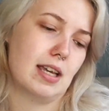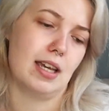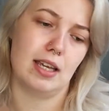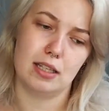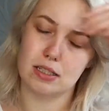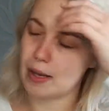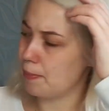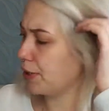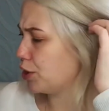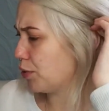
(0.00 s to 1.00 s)
And I'm
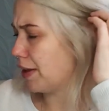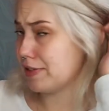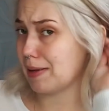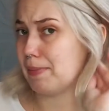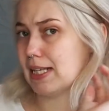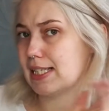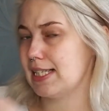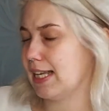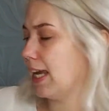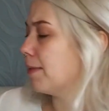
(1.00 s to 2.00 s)
pretty sure they sent me a
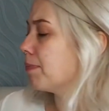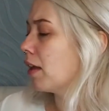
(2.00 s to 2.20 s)
C.